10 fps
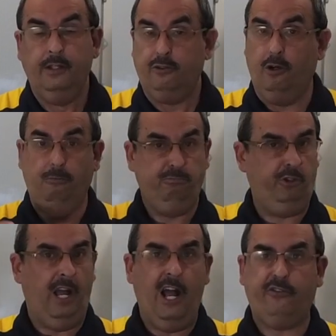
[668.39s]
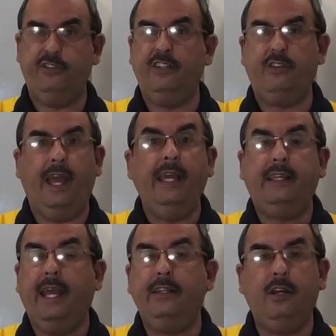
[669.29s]
So your house needs 8
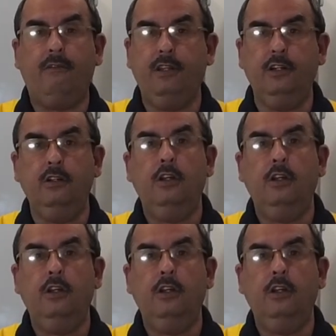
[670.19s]
kW,